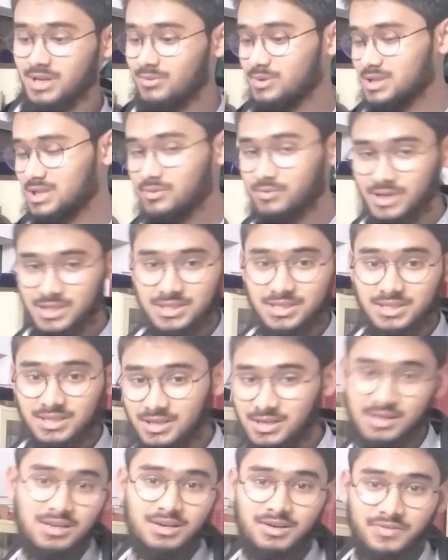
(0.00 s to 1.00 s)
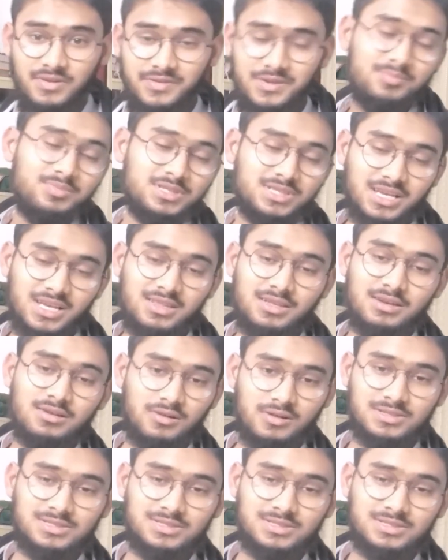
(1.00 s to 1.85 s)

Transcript: If someone invested 50%,